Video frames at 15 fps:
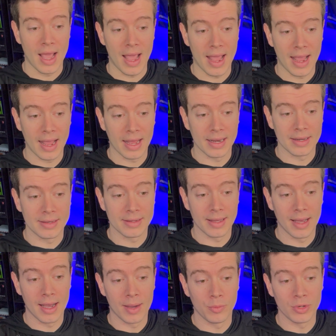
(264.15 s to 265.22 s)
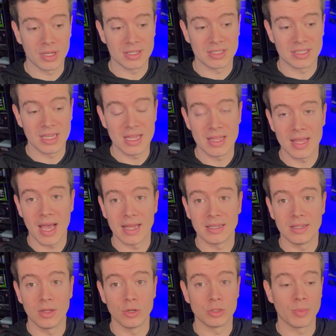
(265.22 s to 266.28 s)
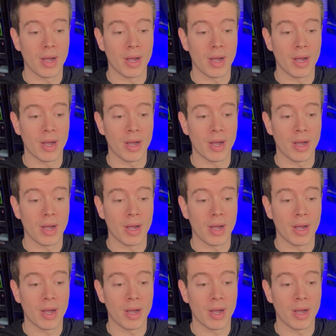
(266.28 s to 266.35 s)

and um, we can see that those